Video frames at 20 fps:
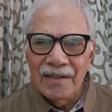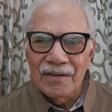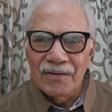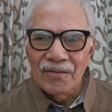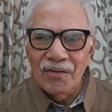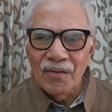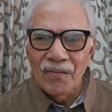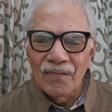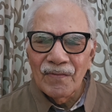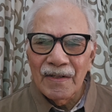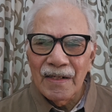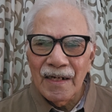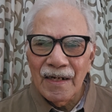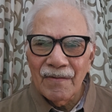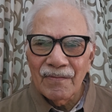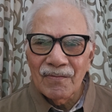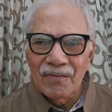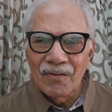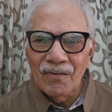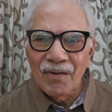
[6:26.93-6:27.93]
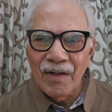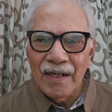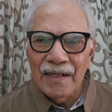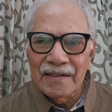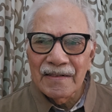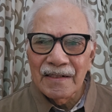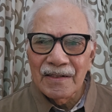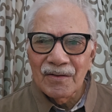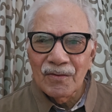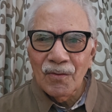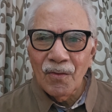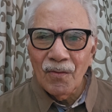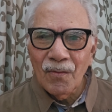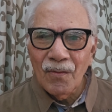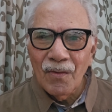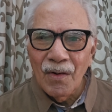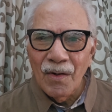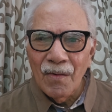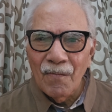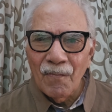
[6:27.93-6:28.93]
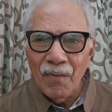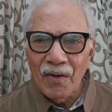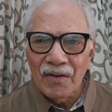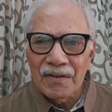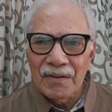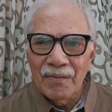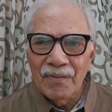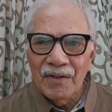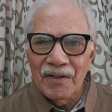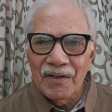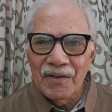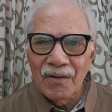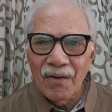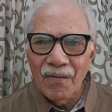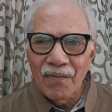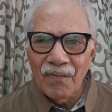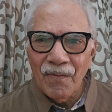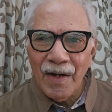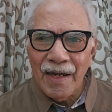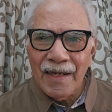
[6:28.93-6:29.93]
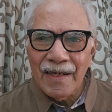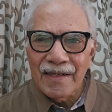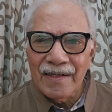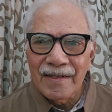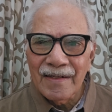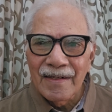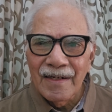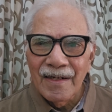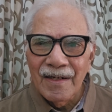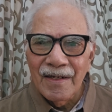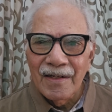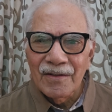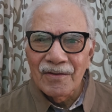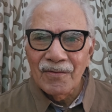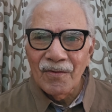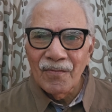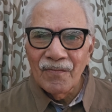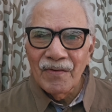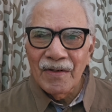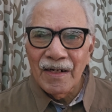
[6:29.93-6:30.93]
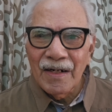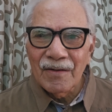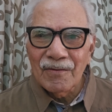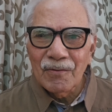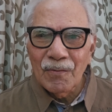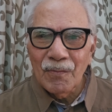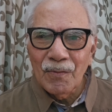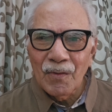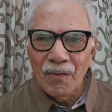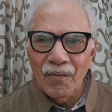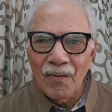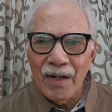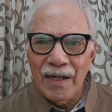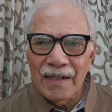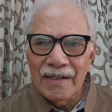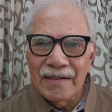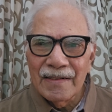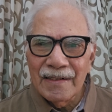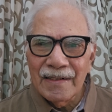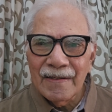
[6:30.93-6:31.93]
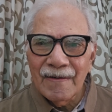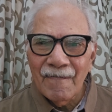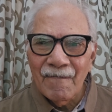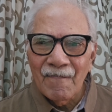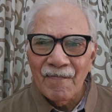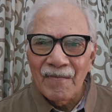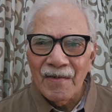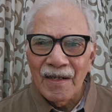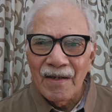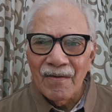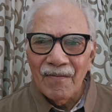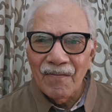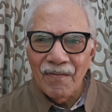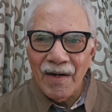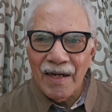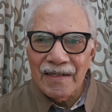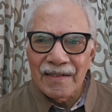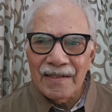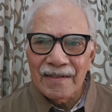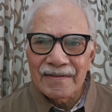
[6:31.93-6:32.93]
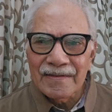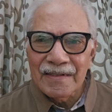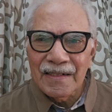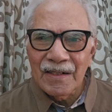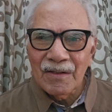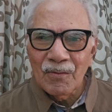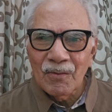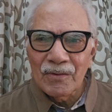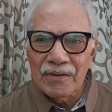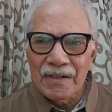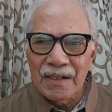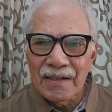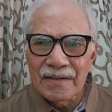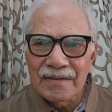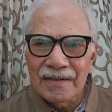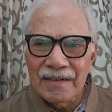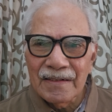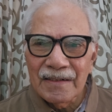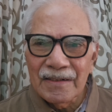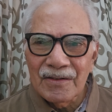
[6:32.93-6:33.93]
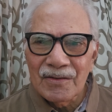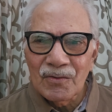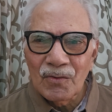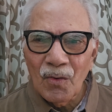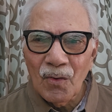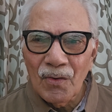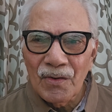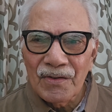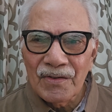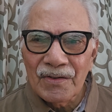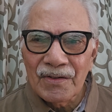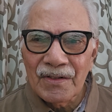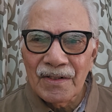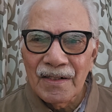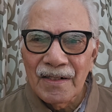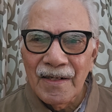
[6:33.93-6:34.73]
So we have to, and there is no possibility of fire, so we have to provide the fire extinguishers in the stores.